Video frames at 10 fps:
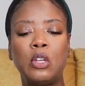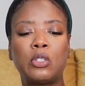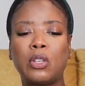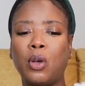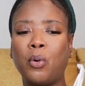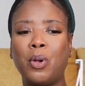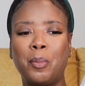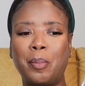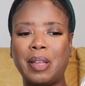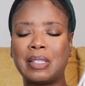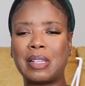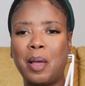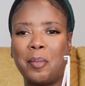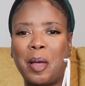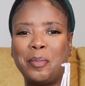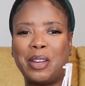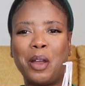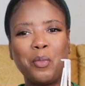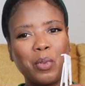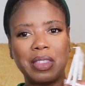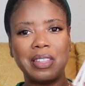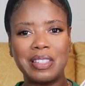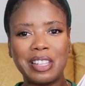So by the time I'm done with this,